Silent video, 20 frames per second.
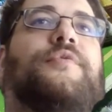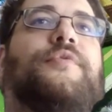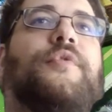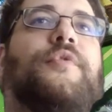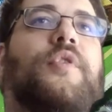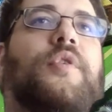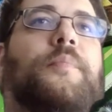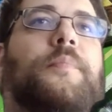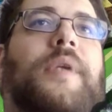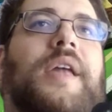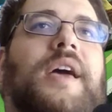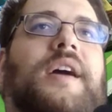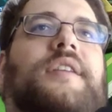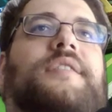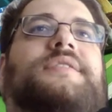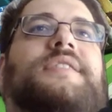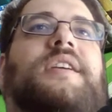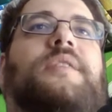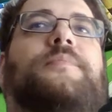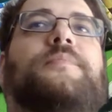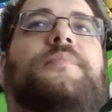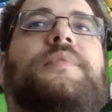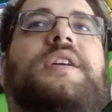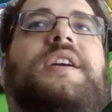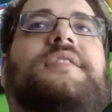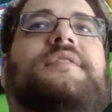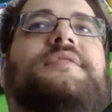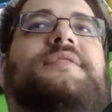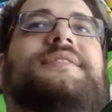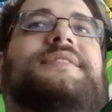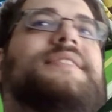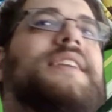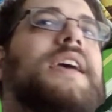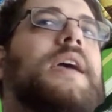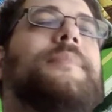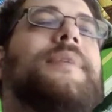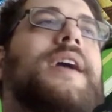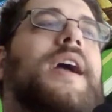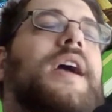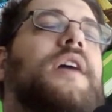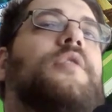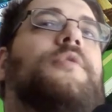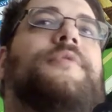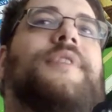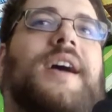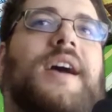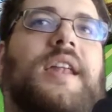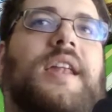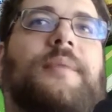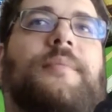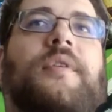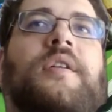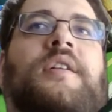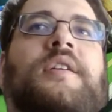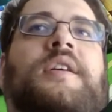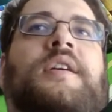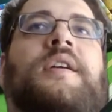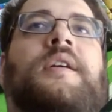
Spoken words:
4 players can breed the same kind of animal,